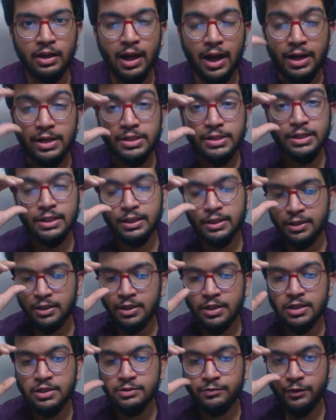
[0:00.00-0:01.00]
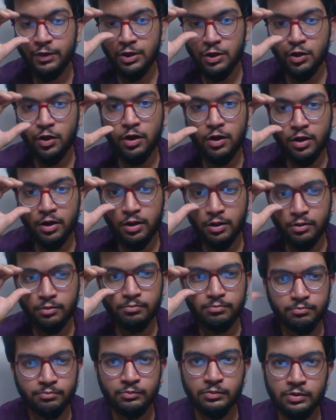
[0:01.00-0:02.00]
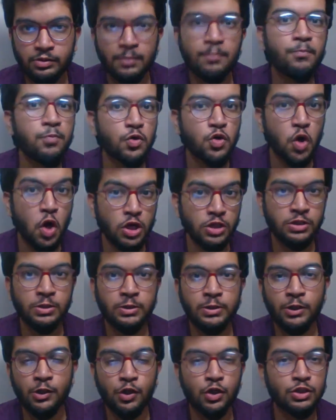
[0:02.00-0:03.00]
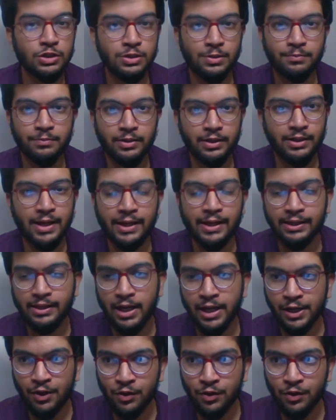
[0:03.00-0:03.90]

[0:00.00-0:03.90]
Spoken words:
until and unless, well, you're a prodigy or something like that,